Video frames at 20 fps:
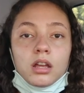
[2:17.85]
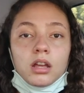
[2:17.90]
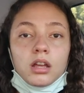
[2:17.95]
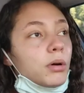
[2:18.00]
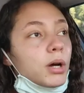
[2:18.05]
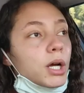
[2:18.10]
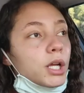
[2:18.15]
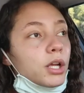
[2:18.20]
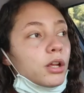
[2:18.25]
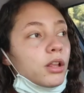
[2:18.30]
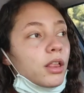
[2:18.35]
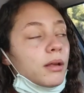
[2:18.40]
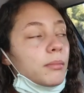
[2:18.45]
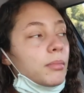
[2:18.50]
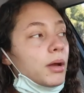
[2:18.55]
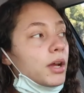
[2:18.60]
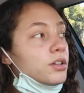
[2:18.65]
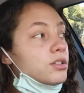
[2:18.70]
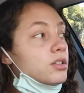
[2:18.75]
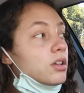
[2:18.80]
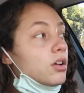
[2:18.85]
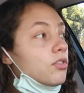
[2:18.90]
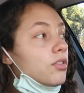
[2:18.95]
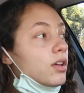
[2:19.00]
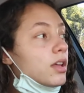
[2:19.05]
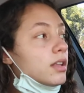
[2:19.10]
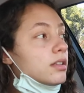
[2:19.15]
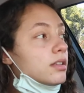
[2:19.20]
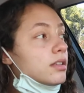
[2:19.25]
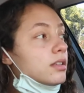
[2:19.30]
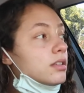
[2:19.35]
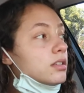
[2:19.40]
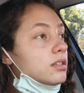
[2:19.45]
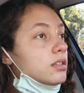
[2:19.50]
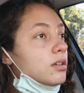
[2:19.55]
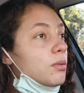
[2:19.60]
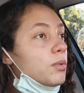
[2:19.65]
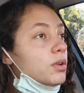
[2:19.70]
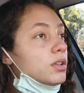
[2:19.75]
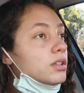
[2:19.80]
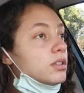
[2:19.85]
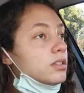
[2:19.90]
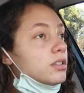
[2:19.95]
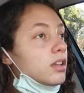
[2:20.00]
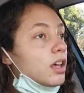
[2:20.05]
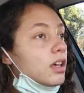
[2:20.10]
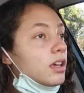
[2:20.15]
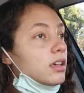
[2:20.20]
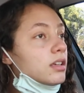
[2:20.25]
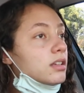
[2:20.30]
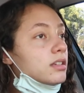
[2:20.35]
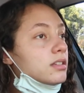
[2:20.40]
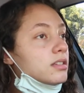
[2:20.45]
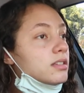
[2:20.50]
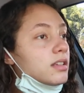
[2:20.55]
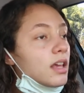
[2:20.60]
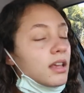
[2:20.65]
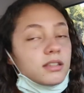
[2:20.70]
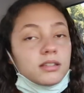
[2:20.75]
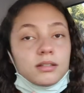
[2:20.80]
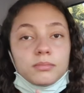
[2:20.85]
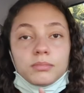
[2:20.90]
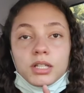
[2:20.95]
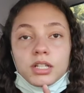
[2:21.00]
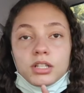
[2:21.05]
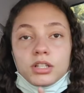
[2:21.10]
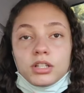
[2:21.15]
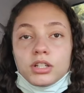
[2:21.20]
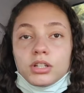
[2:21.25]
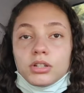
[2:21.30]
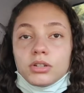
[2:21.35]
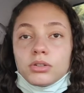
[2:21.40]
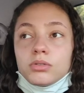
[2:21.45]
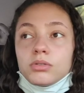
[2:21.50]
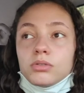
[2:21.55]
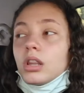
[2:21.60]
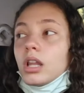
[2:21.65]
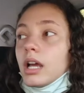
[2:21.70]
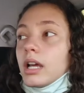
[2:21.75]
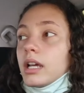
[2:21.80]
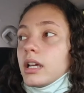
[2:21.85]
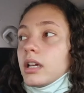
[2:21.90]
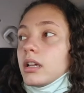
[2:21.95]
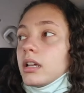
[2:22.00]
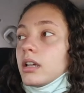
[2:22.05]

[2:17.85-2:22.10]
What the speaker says: But you're like by yourself and someone like says something to you, like